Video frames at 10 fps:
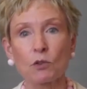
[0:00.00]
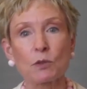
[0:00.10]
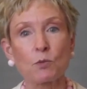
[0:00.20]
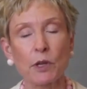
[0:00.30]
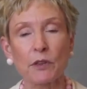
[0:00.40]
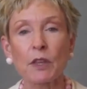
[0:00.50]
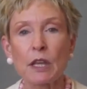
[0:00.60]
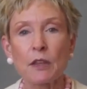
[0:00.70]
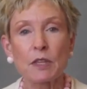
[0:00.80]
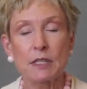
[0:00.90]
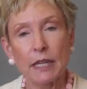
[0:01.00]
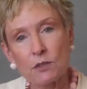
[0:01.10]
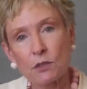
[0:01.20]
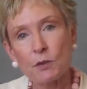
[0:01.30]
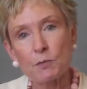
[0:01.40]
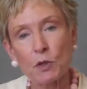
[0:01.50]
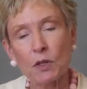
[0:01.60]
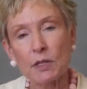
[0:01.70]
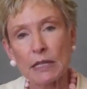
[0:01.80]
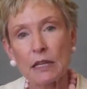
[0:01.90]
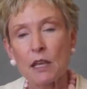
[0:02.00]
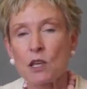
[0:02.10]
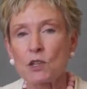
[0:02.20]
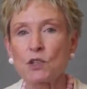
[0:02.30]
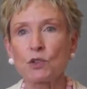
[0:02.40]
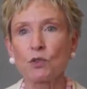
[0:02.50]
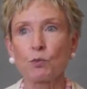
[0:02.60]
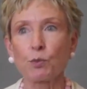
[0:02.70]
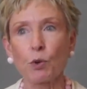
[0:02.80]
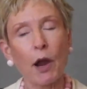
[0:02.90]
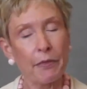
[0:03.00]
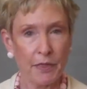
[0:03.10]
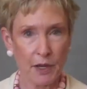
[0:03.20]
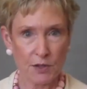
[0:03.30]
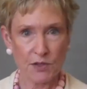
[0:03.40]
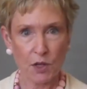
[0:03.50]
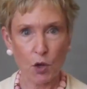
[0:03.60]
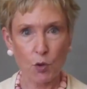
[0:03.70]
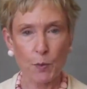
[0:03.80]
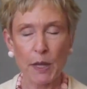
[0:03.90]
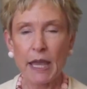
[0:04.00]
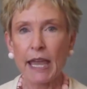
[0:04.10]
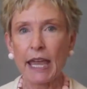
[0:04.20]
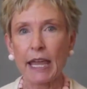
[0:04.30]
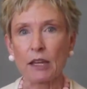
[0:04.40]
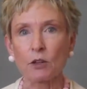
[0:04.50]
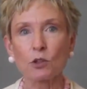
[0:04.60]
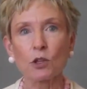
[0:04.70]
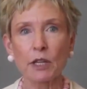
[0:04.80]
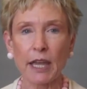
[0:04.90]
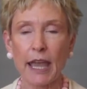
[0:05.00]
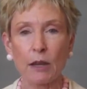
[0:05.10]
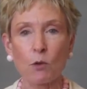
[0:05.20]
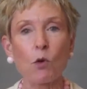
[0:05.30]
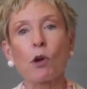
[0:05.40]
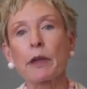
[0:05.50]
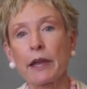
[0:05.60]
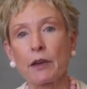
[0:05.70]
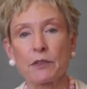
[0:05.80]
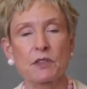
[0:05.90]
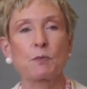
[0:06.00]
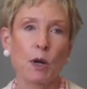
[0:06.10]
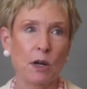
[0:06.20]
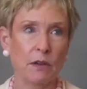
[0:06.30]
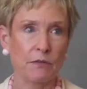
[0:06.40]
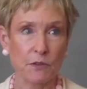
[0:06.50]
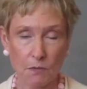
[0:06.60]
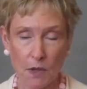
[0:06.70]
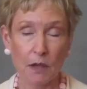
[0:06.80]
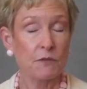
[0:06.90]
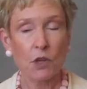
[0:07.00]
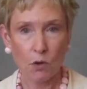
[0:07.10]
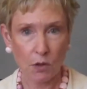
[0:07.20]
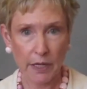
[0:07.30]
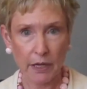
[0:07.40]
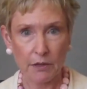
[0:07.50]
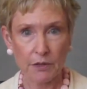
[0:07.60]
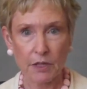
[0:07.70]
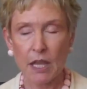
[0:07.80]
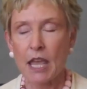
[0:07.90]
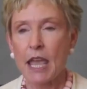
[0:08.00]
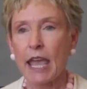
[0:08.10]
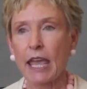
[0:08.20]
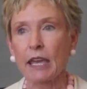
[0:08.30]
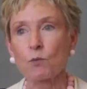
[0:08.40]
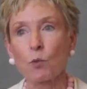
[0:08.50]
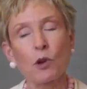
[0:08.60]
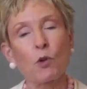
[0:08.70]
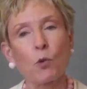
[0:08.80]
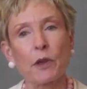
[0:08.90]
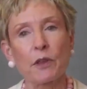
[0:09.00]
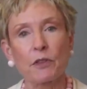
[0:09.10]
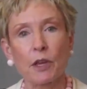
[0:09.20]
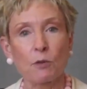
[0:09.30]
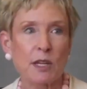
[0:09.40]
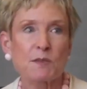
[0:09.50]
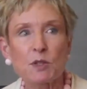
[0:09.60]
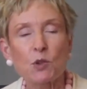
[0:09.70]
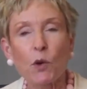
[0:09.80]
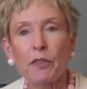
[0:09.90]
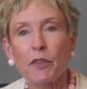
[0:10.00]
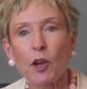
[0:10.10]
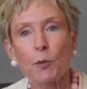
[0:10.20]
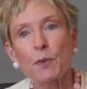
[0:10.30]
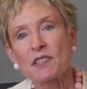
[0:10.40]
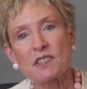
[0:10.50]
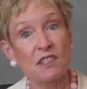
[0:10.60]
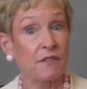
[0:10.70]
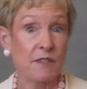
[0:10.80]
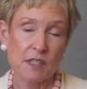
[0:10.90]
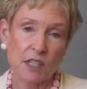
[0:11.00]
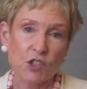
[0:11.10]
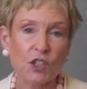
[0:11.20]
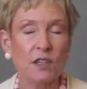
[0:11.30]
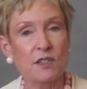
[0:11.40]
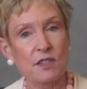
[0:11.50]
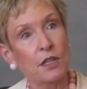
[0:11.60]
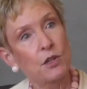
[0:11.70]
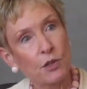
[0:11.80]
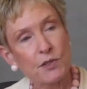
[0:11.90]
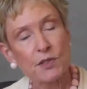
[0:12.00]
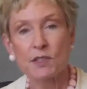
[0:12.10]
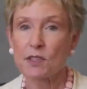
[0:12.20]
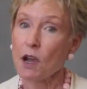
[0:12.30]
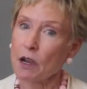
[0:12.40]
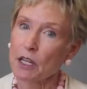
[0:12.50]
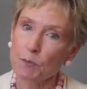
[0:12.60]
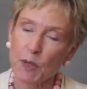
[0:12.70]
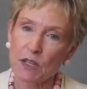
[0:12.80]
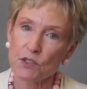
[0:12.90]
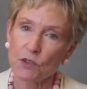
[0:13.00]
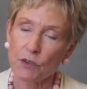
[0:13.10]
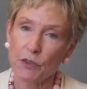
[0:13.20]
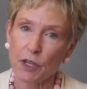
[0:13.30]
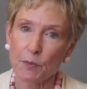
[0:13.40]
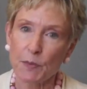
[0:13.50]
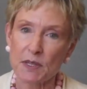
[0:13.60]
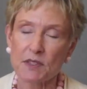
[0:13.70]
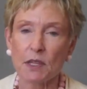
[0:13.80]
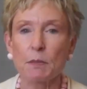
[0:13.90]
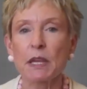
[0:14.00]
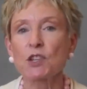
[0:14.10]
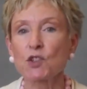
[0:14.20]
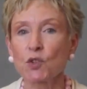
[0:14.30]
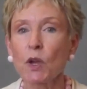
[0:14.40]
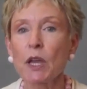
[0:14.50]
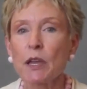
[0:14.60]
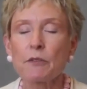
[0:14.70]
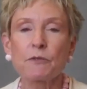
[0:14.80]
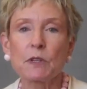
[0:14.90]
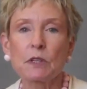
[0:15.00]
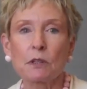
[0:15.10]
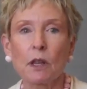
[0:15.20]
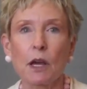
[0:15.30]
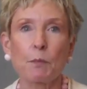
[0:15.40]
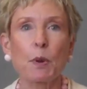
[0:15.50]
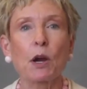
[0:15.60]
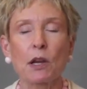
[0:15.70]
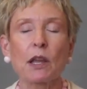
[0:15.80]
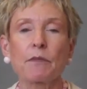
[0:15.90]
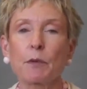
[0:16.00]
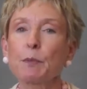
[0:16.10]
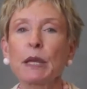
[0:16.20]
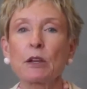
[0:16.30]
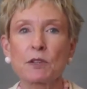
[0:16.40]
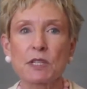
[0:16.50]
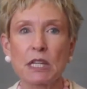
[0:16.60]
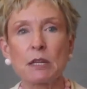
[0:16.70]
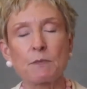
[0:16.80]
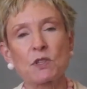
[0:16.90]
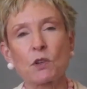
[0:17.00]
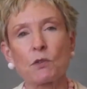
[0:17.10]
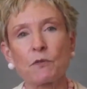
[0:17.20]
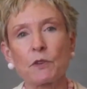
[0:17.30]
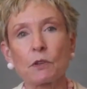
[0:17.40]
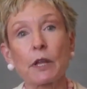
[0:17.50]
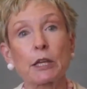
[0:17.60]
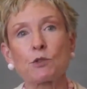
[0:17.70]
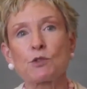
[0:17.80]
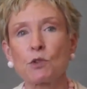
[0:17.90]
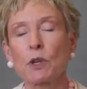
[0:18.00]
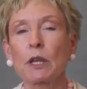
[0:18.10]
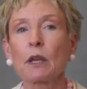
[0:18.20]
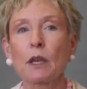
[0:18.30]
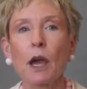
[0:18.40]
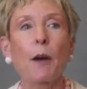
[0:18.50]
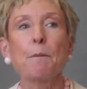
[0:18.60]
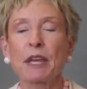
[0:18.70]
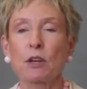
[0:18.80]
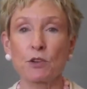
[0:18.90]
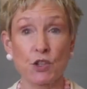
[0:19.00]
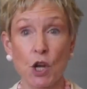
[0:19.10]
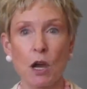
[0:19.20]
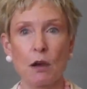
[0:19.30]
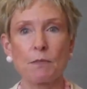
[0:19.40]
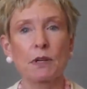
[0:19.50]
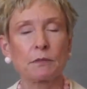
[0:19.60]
only with the dental community to broaden their scope and look at oral health as a part of total health, and work with respiratory therapists, the physicians, the nurses, the occupational therapists. It makes you feel a part of a bigger team, so you feel like you're doing a better job.